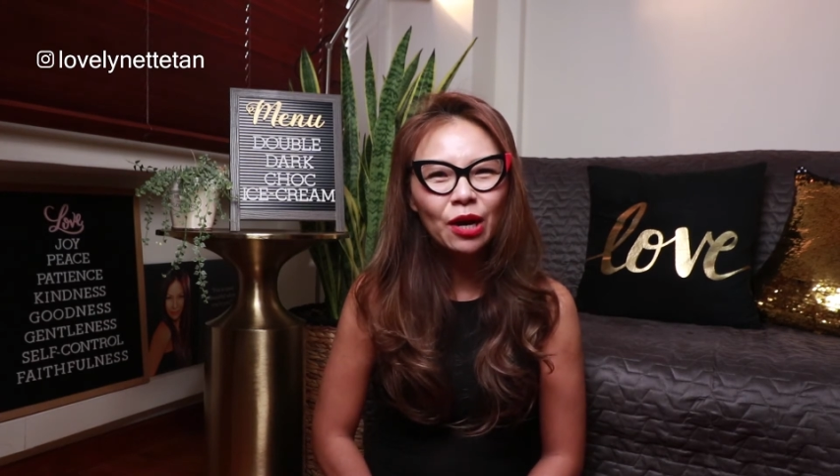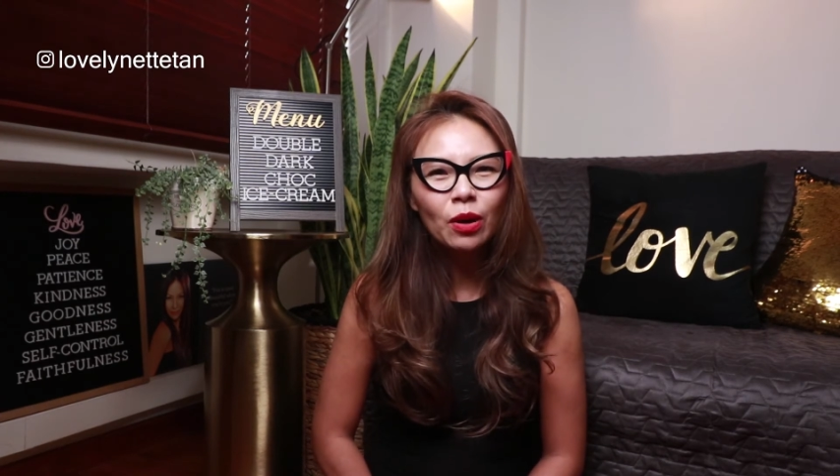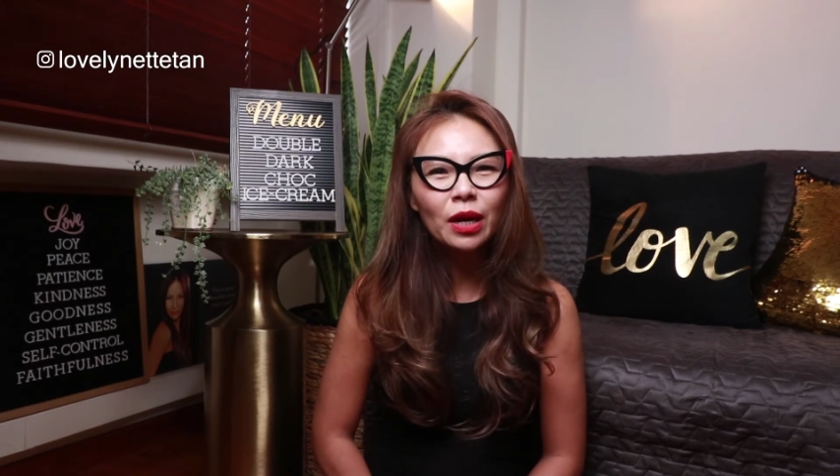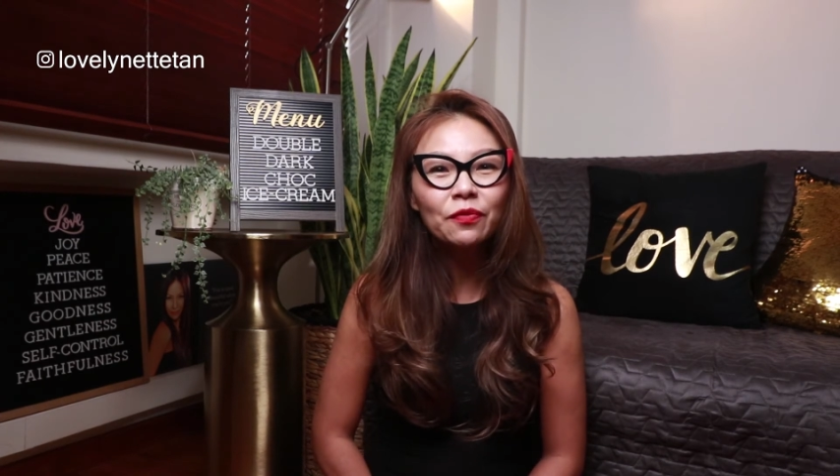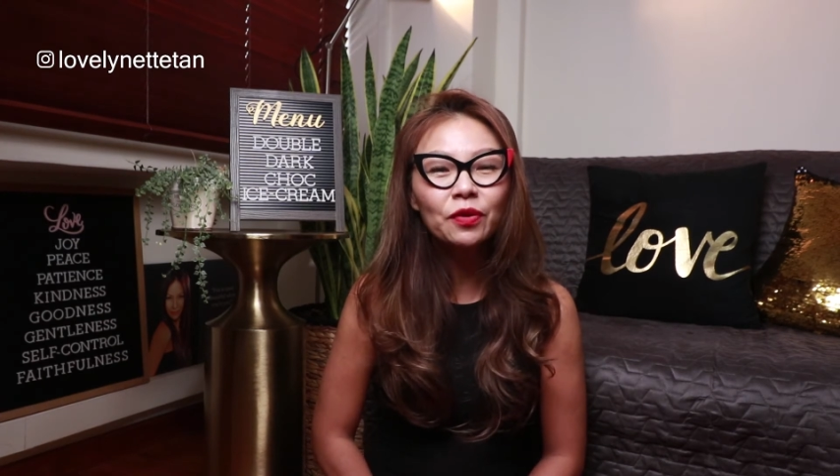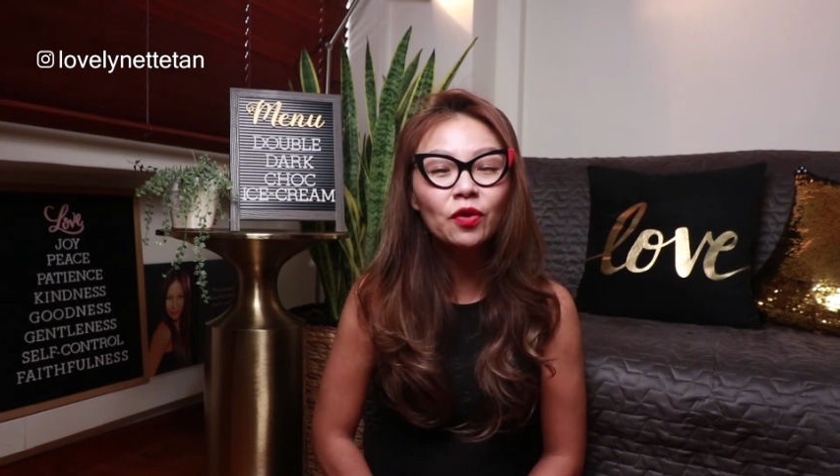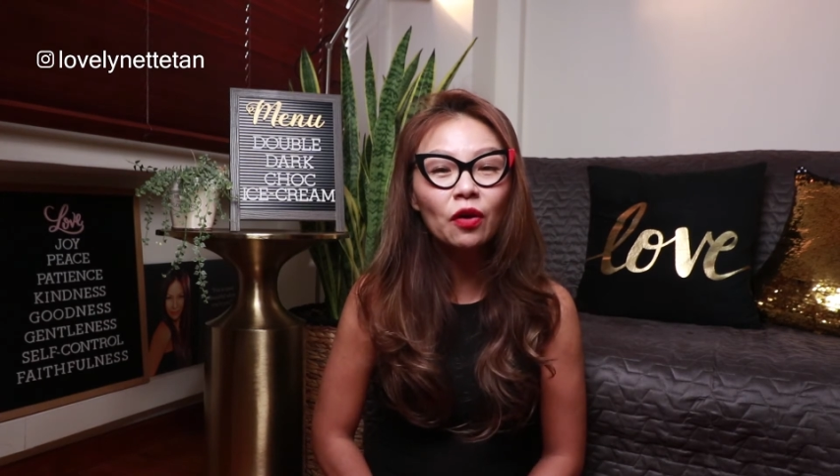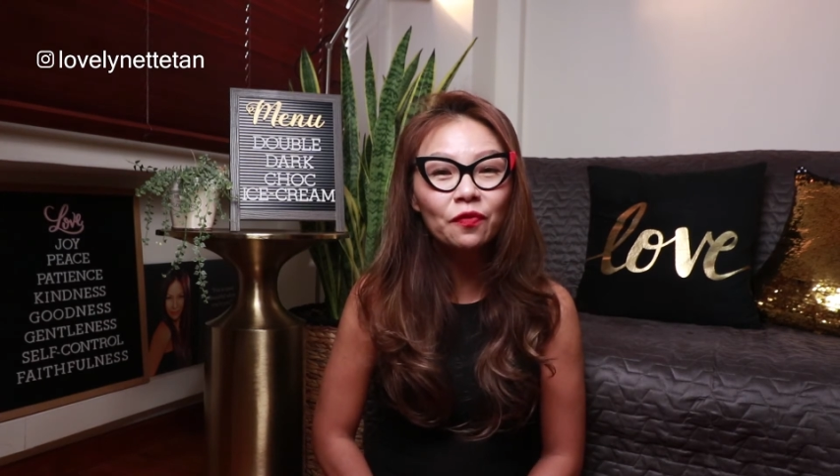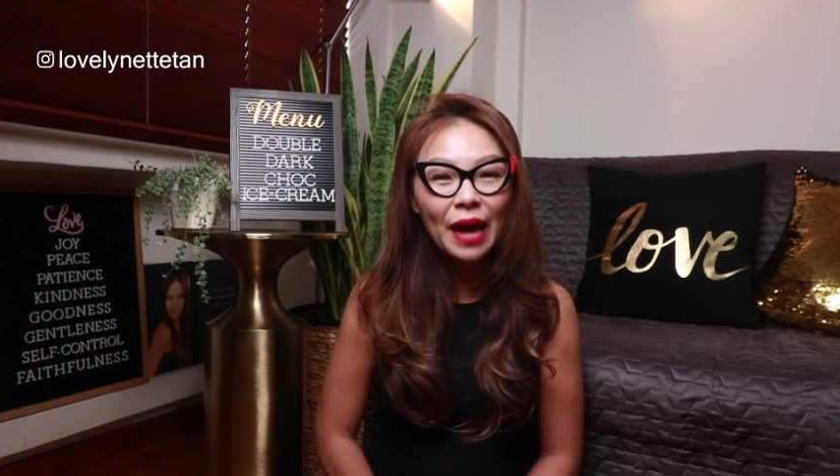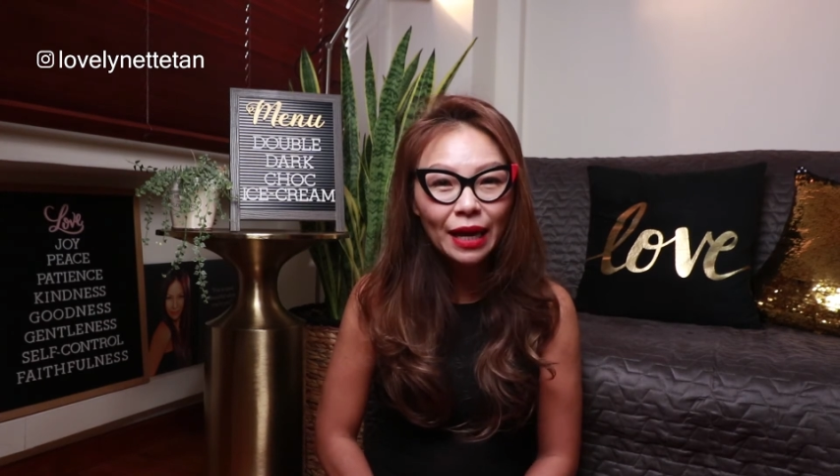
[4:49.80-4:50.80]
Well, if you've
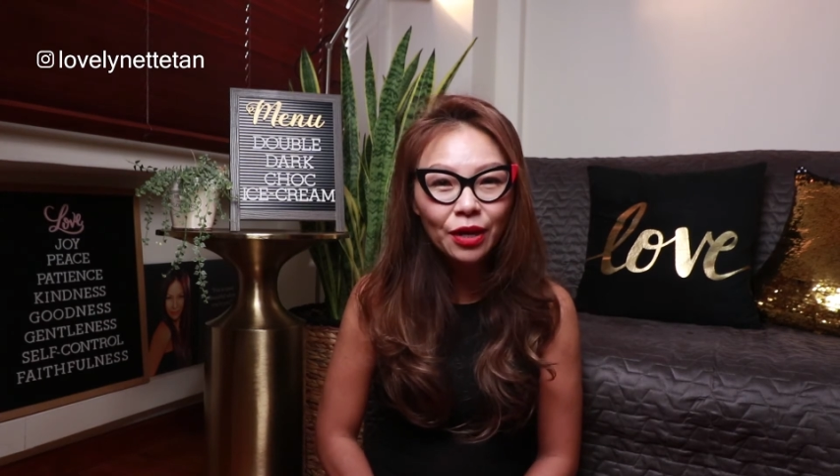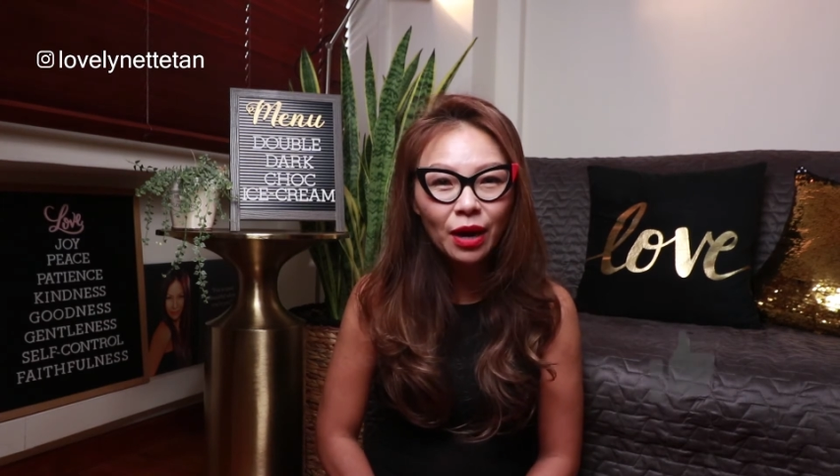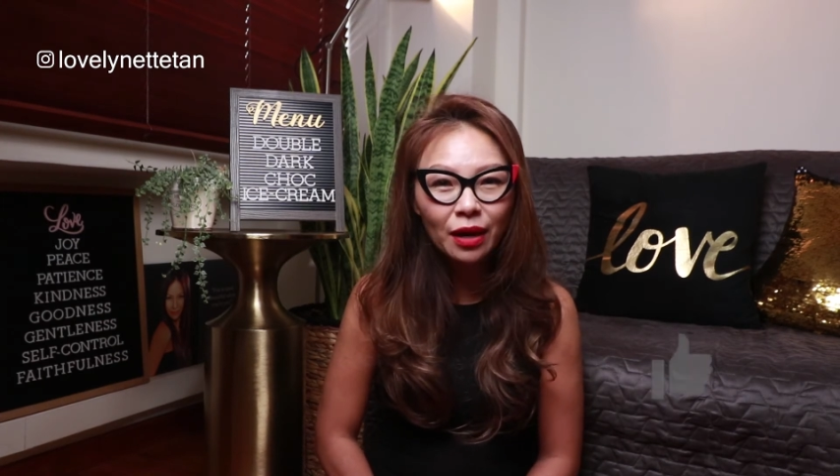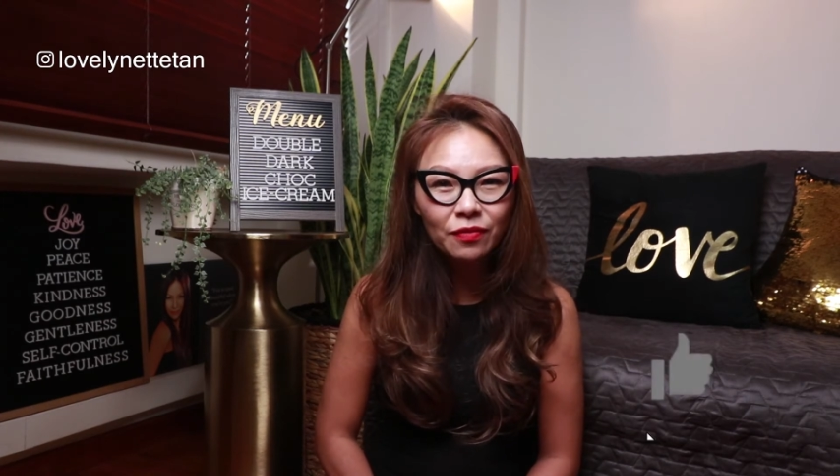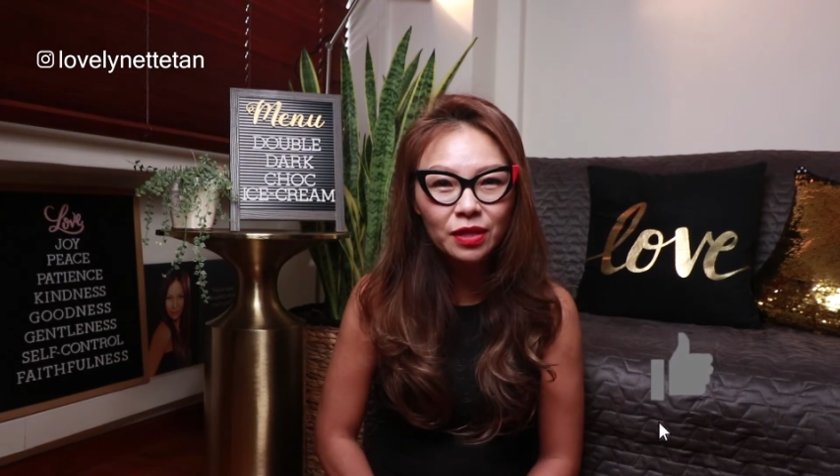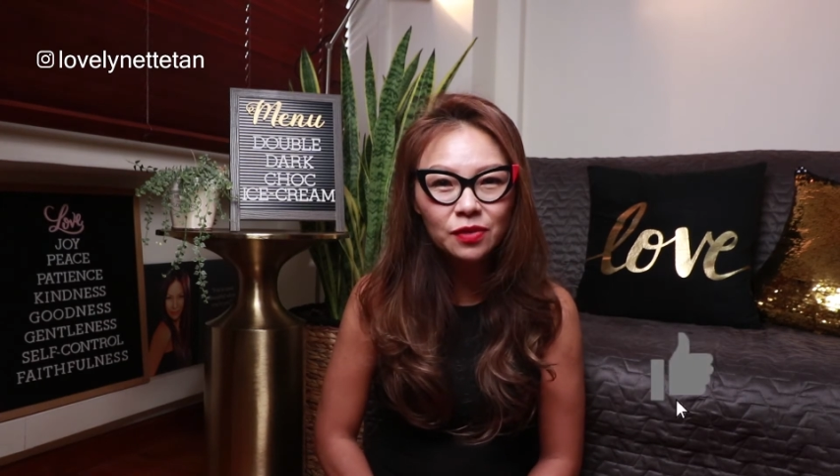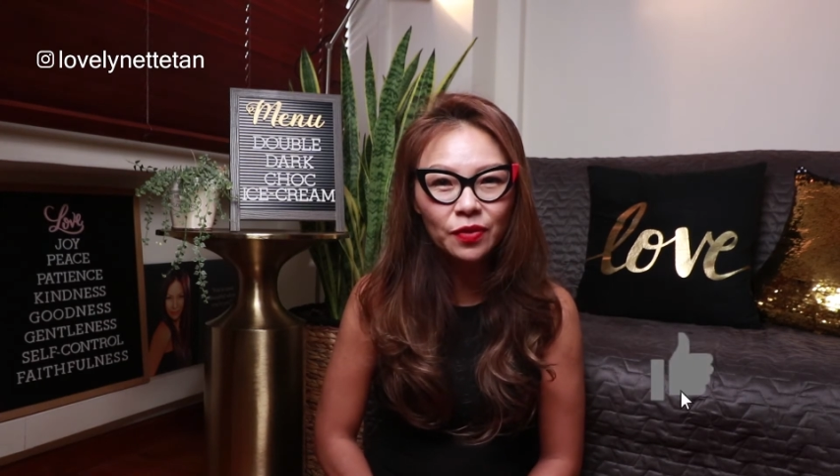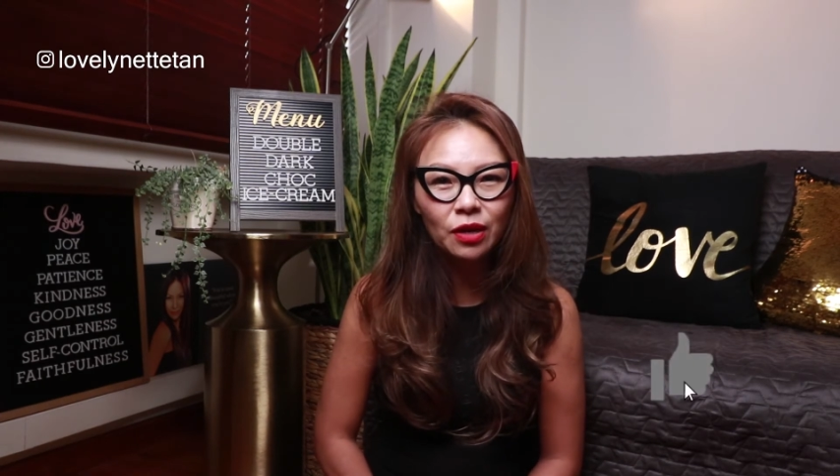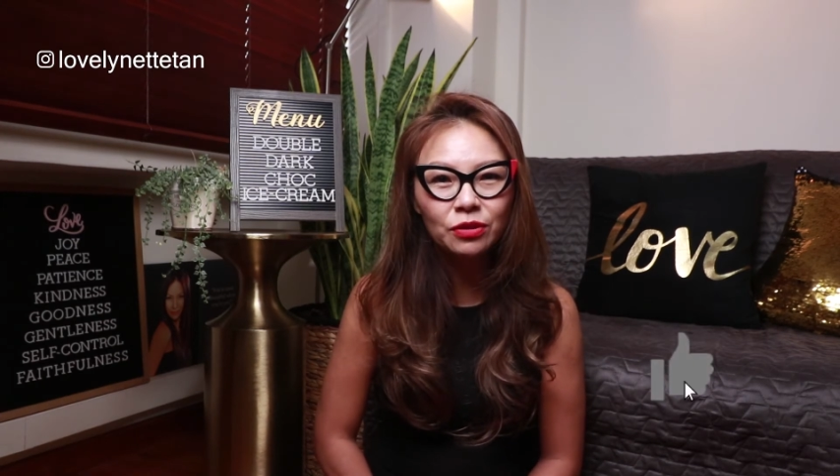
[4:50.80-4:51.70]
got value out of this video,